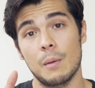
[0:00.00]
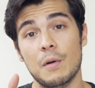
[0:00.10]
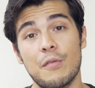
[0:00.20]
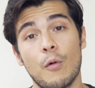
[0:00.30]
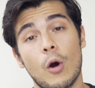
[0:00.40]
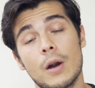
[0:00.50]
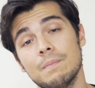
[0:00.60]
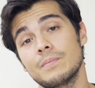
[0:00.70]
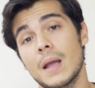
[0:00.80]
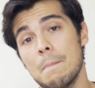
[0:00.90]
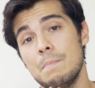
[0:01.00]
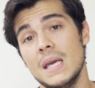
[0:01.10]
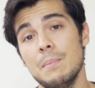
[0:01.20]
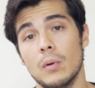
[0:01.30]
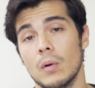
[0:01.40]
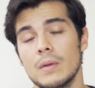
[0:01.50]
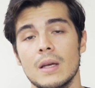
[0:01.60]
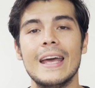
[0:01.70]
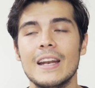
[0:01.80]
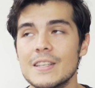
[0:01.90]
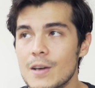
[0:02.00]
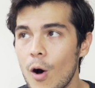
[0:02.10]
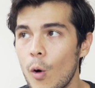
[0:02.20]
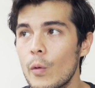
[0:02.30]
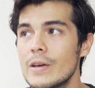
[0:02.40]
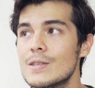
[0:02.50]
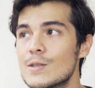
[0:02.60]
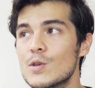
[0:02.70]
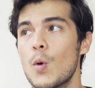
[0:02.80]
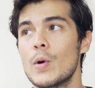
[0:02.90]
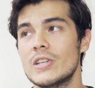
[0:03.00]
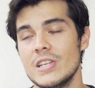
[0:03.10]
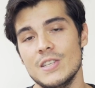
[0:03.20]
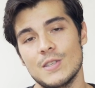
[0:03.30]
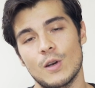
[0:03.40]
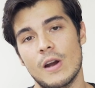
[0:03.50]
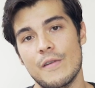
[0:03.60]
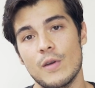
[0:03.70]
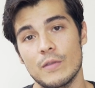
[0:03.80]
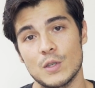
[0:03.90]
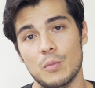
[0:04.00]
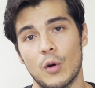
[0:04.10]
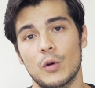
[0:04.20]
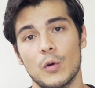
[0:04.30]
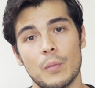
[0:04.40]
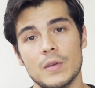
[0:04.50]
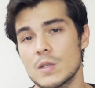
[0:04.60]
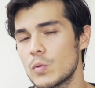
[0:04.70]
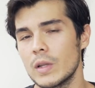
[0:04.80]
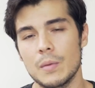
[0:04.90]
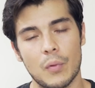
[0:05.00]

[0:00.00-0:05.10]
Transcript: Number four, people. It is always so much easier if you have a support group. This is really